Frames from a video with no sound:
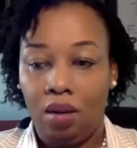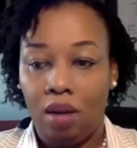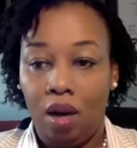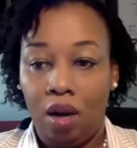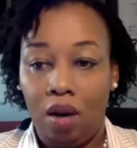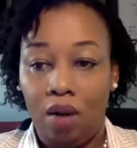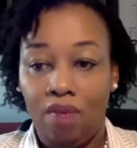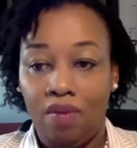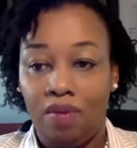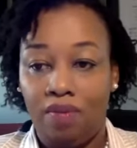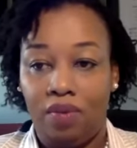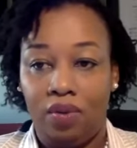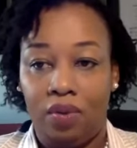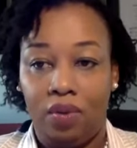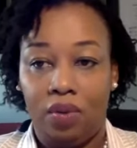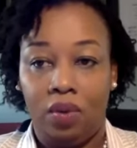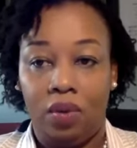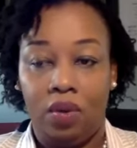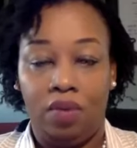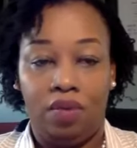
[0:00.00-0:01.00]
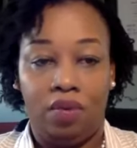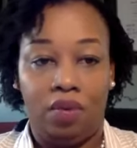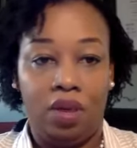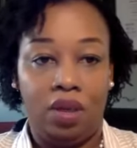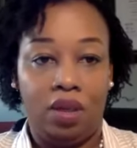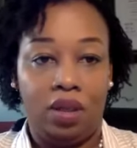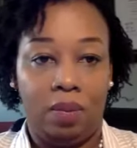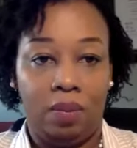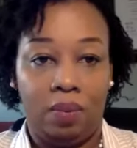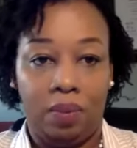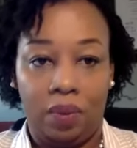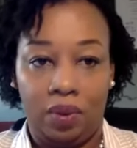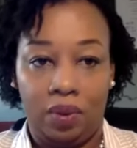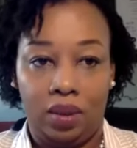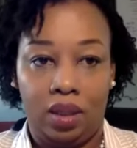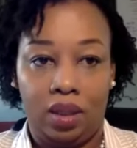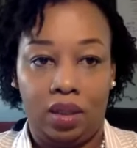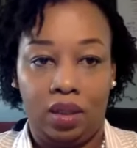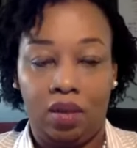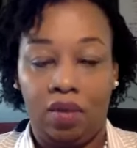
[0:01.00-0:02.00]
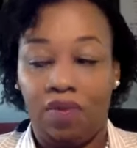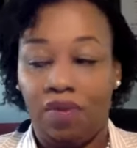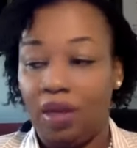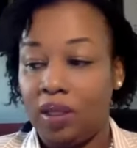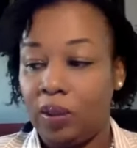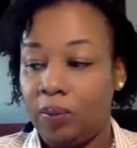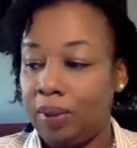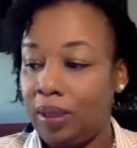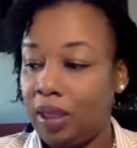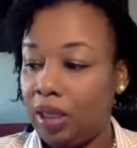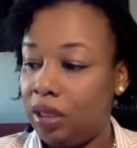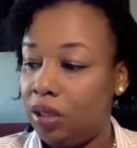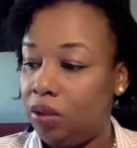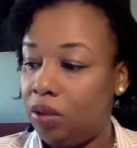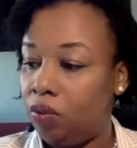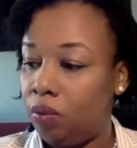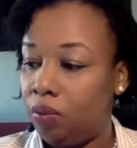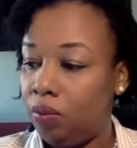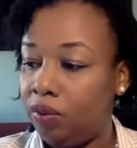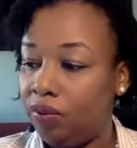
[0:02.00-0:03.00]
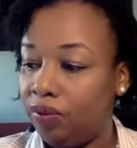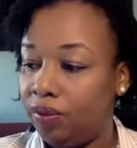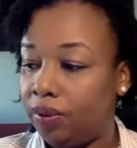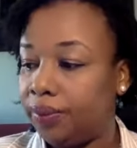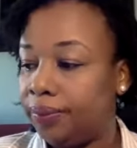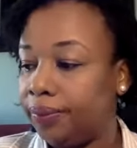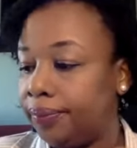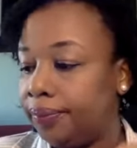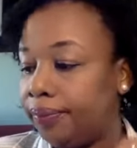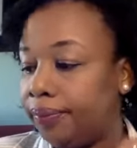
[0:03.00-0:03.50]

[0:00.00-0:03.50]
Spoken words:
an overview of what is the process of expedited removal.